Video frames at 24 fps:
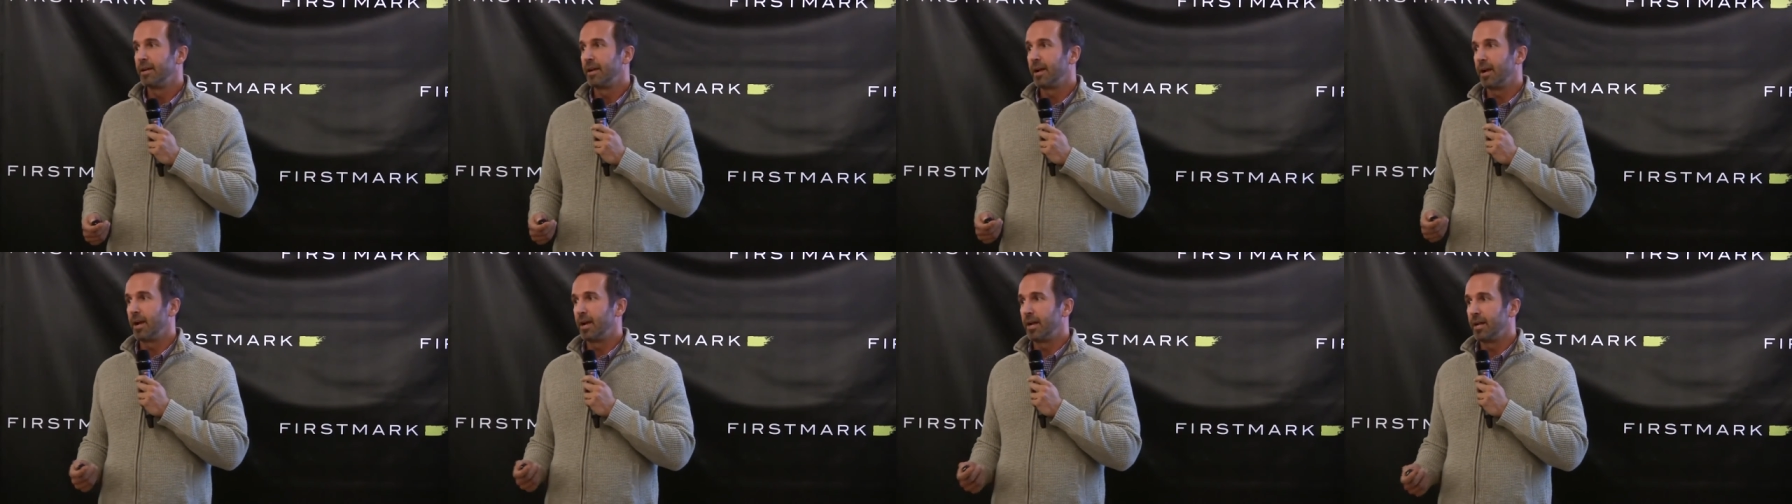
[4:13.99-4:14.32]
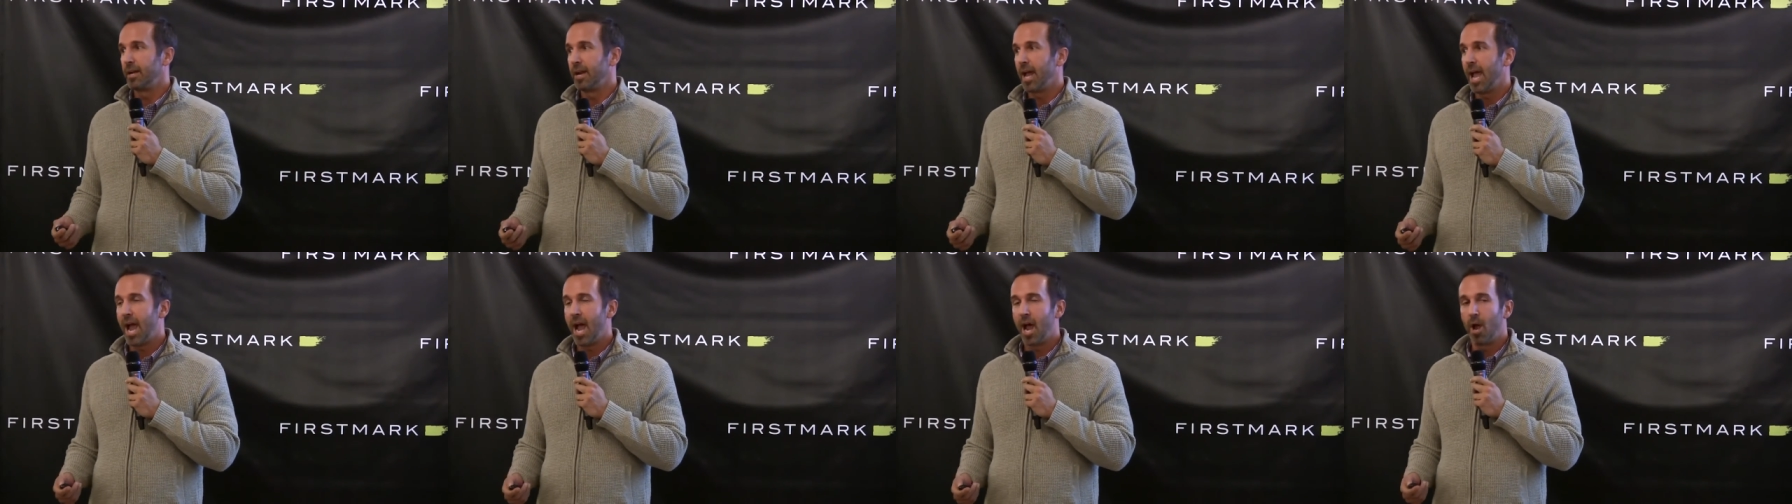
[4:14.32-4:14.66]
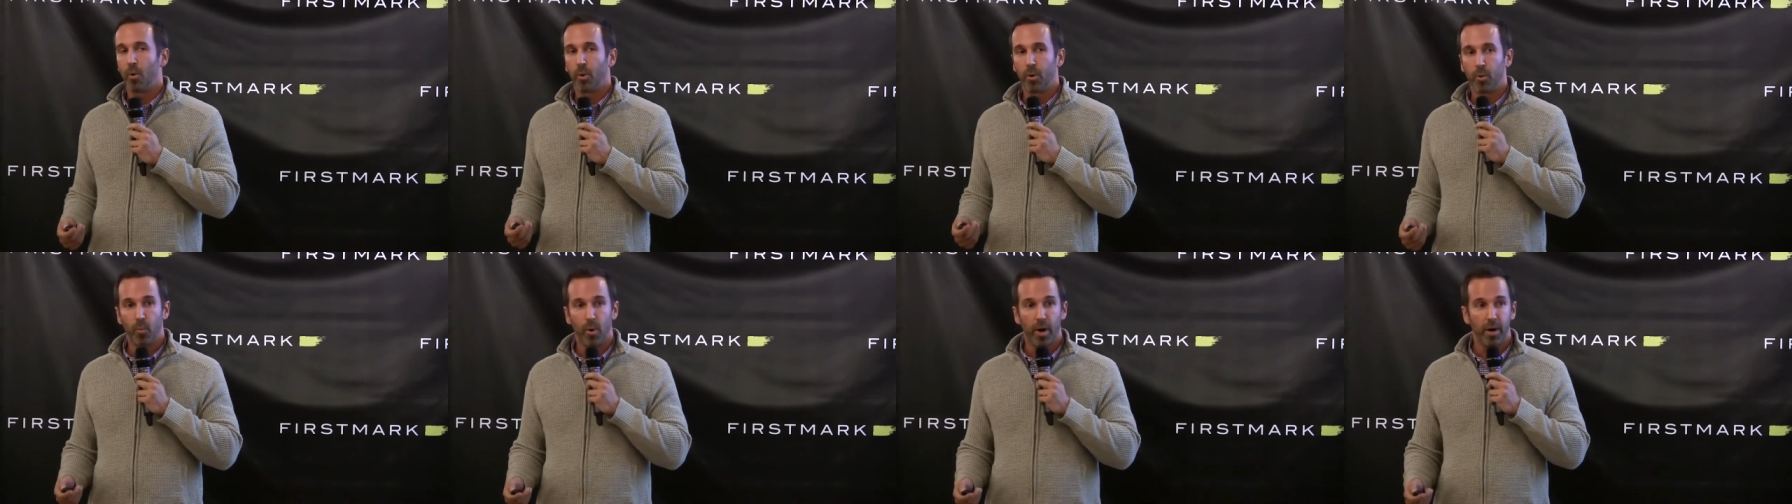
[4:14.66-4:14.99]
uh, and
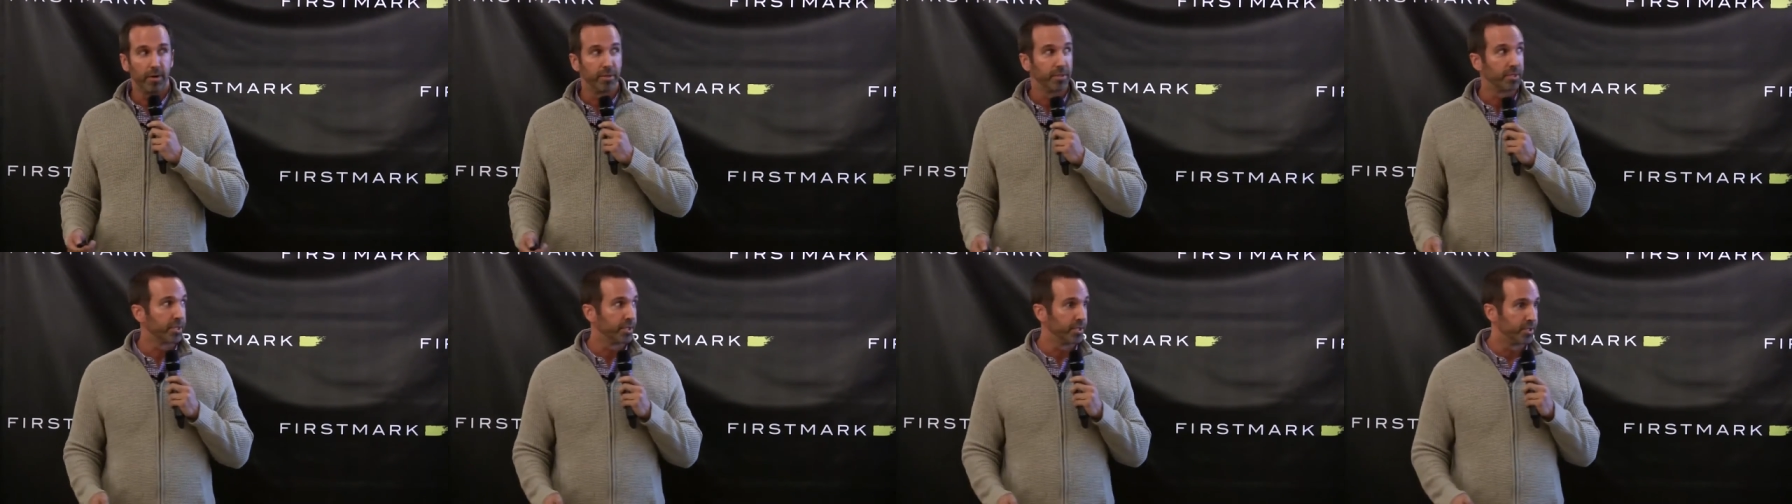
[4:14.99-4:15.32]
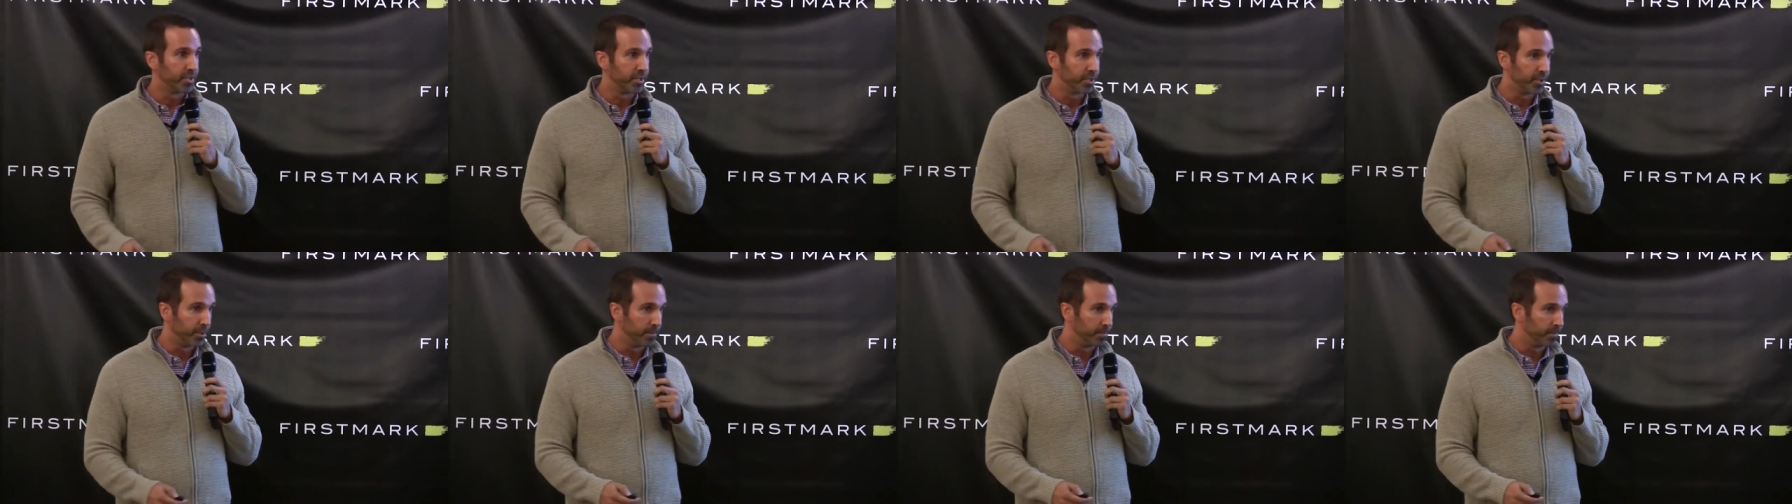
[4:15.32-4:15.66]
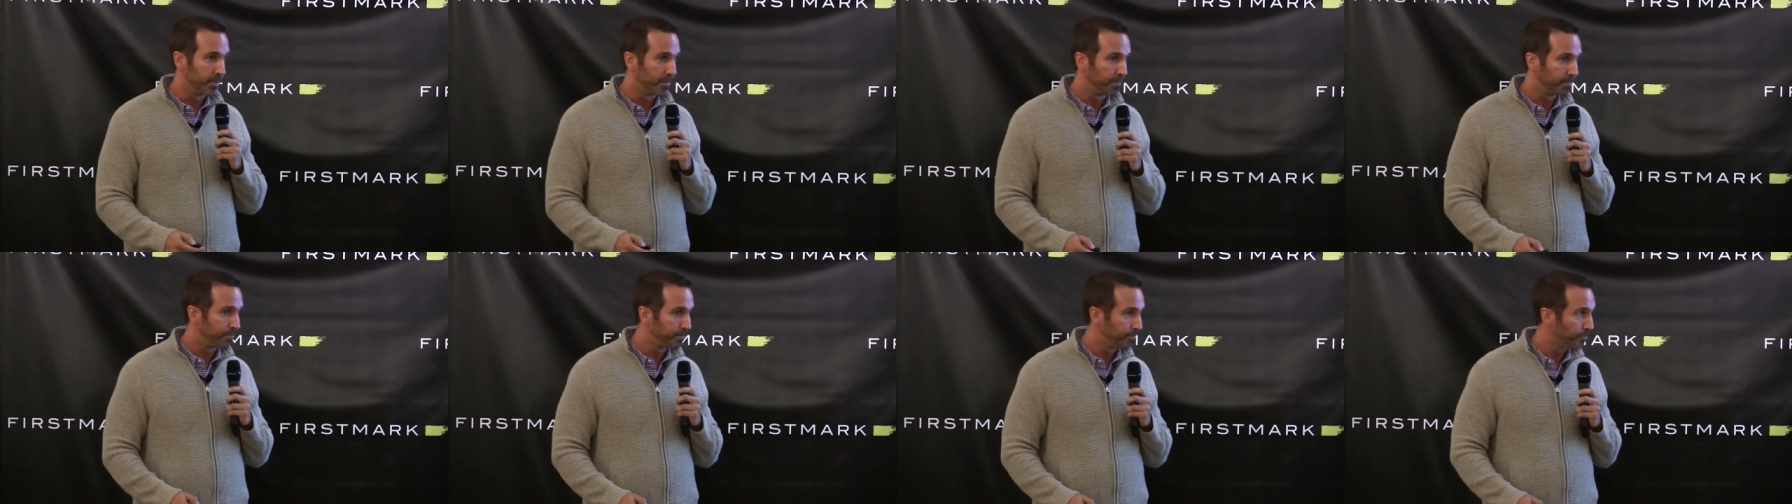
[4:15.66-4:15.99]
how and where it's consumed.